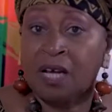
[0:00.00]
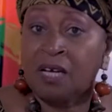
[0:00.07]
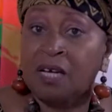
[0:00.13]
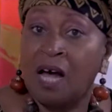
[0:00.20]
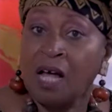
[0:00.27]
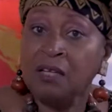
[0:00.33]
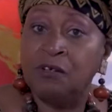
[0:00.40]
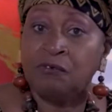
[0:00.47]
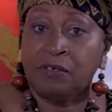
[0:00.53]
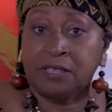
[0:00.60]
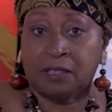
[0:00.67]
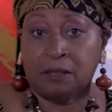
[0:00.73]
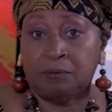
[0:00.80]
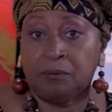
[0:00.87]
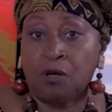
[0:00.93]

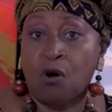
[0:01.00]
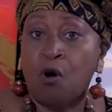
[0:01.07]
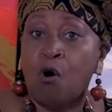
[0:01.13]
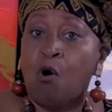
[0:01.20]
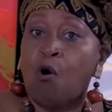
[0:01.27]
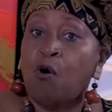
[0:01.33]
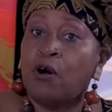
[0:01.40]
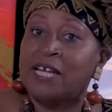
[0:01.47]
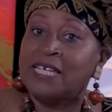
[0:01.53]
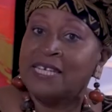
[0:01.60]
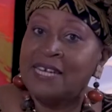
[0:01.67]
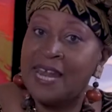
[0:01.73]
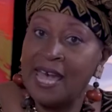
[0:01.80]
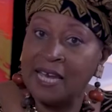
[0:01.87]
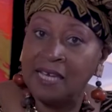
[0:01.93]
Colorism, or a
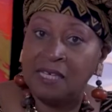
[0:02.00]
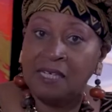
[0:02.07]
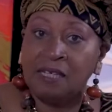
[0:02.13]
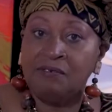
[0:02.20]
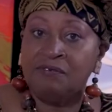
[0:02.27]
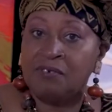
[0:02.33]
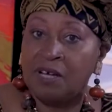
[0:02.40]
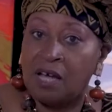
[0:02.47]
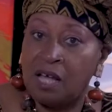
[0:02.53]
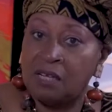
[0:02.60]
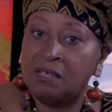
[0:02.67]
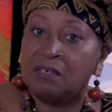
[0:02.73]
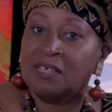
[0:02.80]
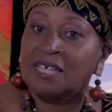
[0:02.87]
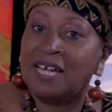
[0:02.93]
negative
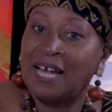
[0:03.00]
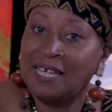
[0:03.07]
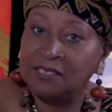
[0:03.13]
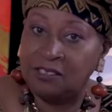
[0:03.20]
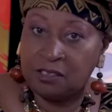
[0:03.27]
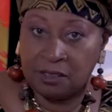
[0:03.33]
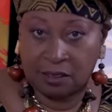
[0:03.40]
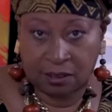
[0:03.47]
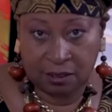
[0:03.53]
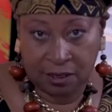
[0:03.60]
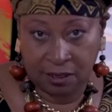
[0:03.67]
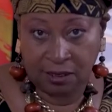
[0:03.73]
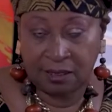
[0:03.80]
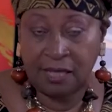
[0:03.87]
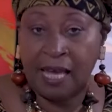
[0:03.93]
color
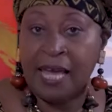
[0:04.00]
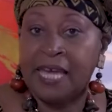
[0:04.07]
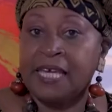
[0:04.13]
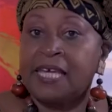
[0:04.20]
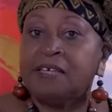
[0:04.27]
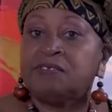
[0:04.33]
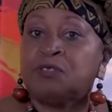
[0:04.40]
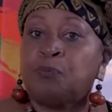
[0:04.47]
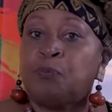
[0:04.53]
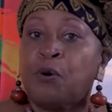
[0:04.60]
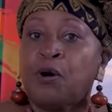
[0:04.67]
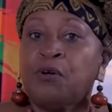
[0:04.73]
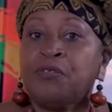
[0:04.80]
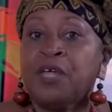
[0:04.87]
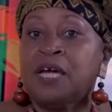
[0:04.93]
consciousness, gives
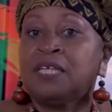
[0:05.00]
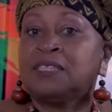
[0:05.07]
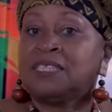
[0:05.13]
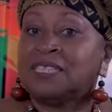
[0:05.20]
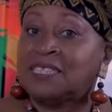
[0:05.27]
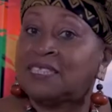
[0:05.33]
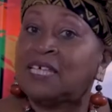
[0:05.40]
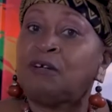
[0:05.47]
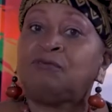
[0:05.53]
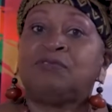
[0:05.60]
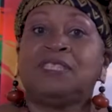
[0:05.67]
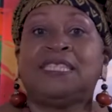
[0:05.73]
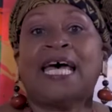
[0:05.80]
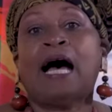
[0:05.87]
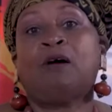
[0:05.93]
birth to
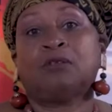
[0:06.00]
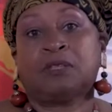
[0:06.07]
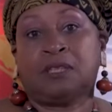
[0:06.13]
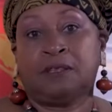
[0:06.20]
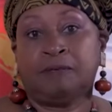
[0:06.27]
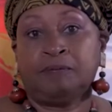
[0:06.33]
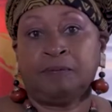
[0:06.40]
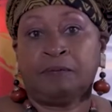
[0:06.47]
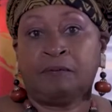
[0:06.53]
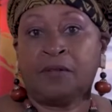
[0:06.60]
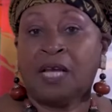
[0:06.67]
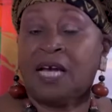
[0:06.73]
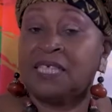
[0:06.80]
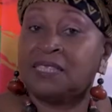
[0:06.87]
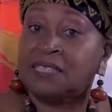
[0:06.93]
self doubt,
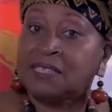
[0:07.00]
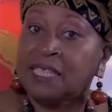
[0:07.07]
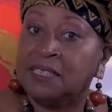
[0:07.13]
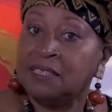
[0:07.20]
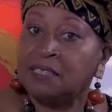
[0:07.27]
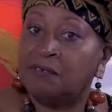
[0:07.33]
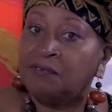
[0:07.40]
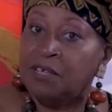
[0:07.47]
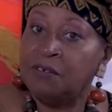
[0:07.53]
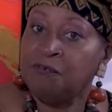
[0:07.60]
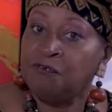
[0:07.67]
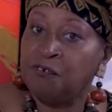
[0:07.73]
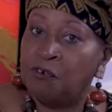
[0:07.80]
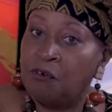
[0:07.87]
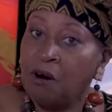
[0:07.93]
a sense of
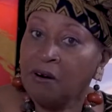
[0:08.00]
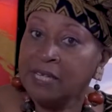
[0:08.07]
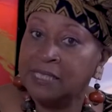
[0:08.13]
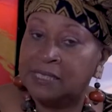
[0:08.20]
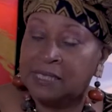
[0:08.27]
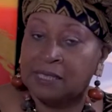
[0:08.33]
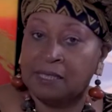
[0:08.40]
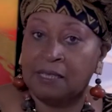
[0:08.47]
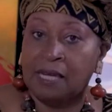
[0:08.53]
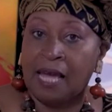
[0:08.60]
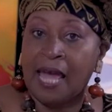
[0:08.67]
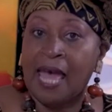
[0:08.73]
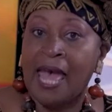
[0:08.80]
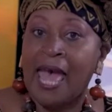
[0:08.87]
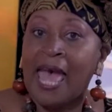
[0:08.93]
inferiority,
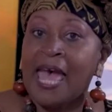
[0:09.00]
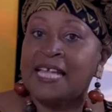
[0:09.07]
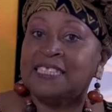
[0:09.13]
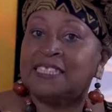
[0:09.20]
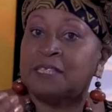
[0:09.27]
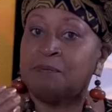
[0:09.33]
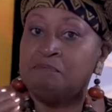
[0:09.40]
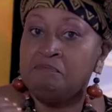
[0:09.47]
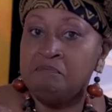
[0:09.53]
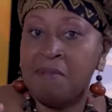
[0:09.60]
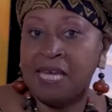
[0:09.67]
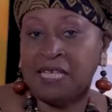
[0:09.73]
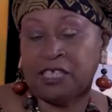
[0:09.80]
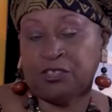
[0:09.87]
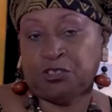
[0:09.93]
and
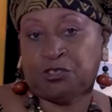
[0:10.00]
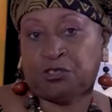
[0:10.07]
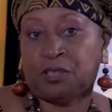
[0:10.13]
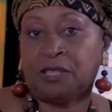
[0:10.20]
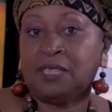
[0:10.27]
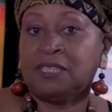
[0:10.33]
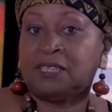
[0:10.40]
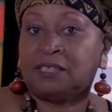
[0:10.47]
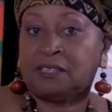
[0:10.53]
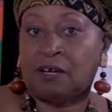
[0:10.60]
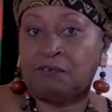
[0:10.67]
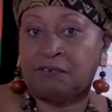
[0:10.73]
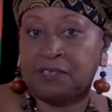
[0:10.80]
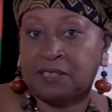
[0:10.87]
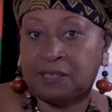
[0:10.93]
diminished
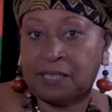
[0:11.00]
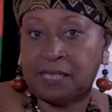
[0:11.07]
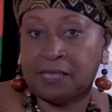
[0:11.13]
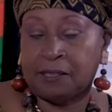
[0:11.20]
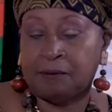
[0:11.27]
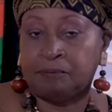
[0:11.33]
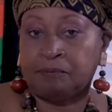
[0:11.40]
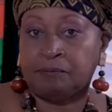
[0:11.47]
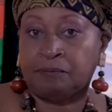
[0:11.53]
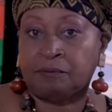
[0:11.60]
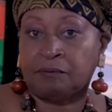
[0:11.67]
self esteem.